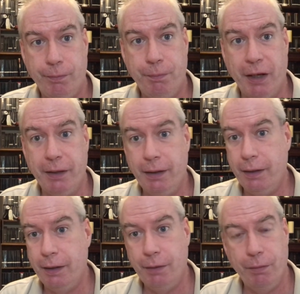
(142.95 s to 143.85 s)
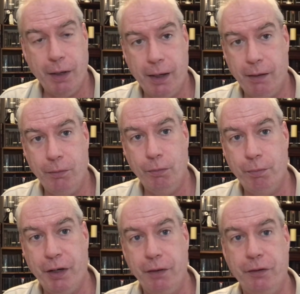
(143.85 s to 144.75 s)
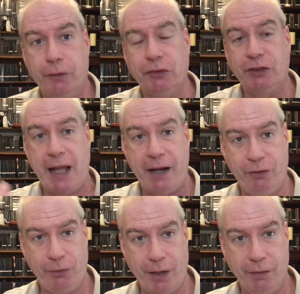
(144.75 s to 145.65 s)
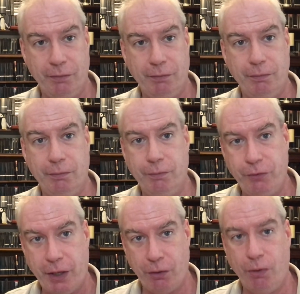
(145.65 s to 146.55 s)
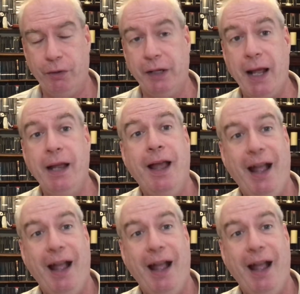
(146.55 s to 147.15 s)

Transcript: But, uh, but those are scattered throughout throughout a whole day.